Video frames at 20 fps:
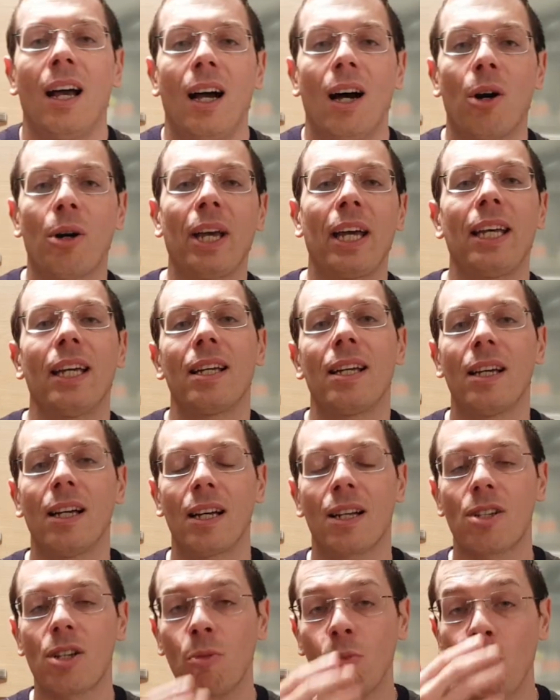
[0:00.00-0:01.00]

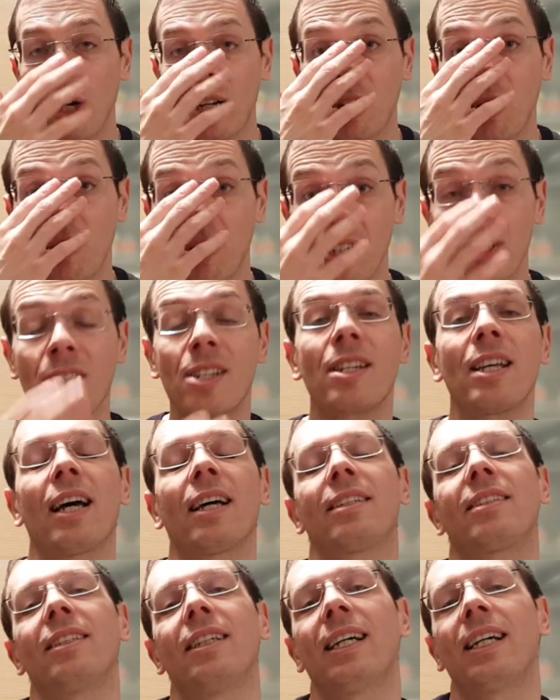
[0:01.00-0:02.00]
Okay, someone noticed
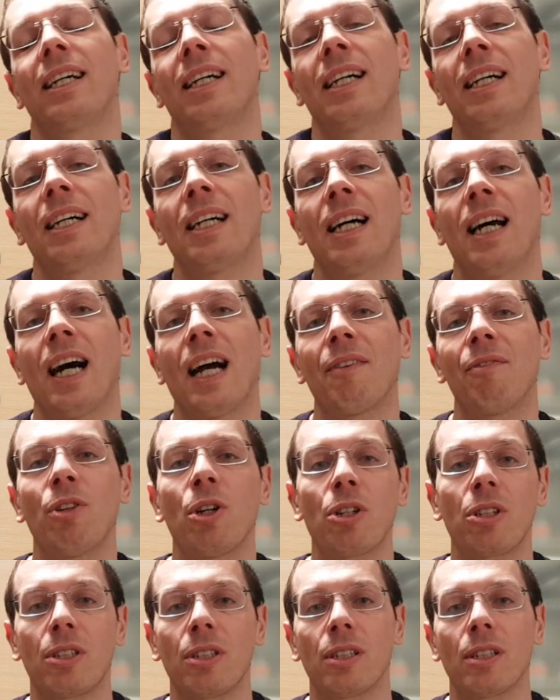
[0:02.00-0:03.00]
that I have
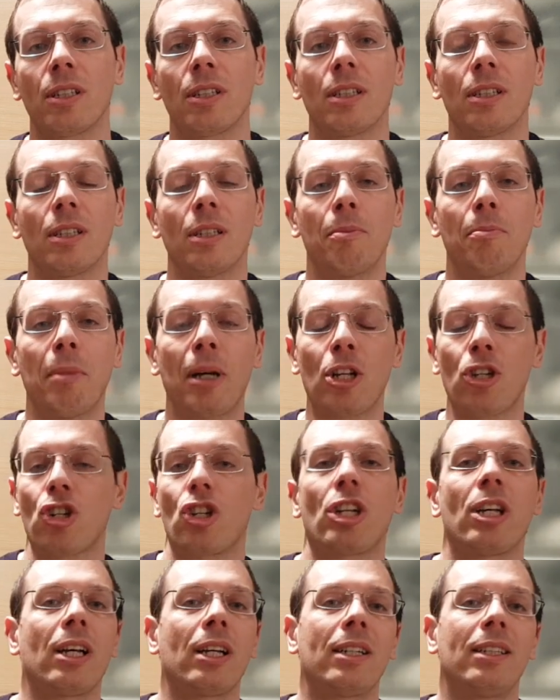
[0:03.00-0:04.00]
not
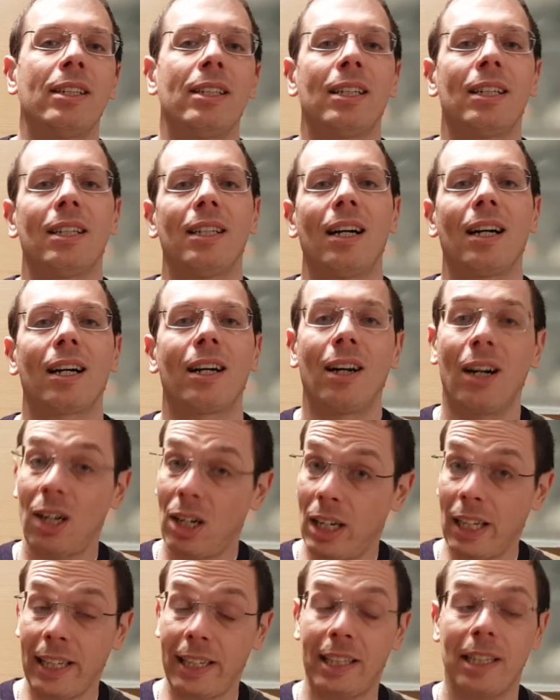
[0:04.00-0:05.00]
mentioned
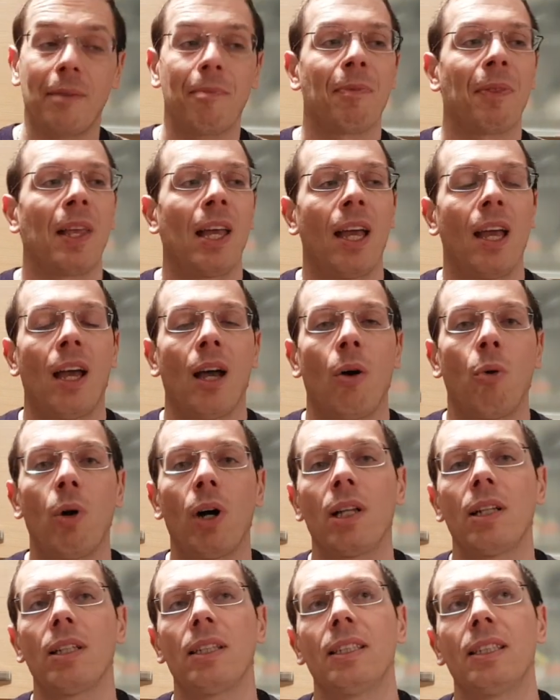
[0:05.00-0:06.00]
garlic.
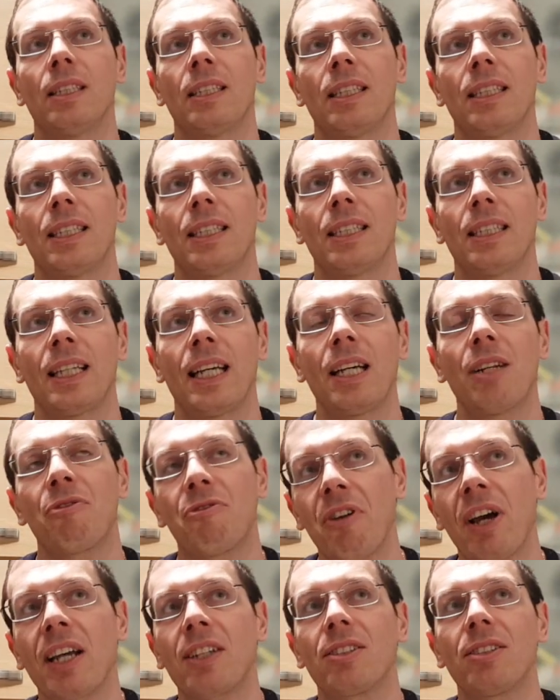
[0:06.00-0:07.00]
Well, in
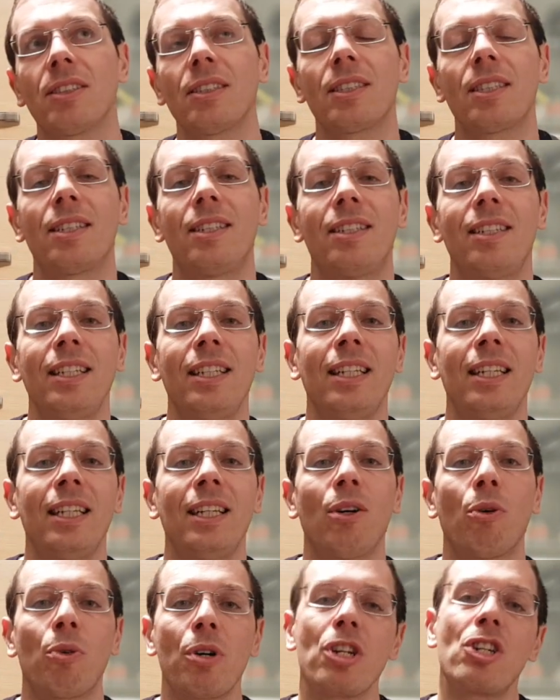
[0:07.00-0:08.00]
fact,
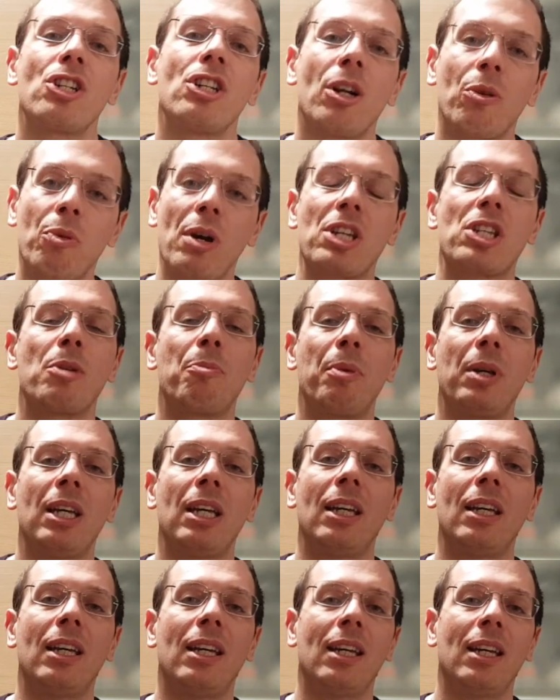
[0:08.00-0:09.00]
the original
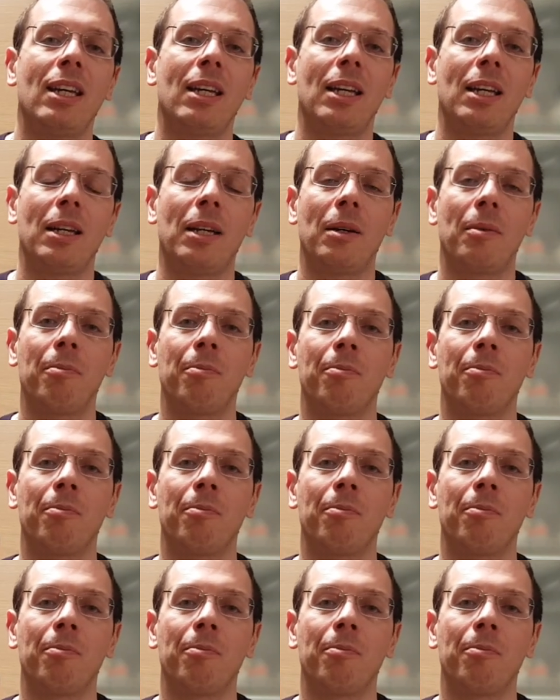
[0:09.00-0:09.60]
recipe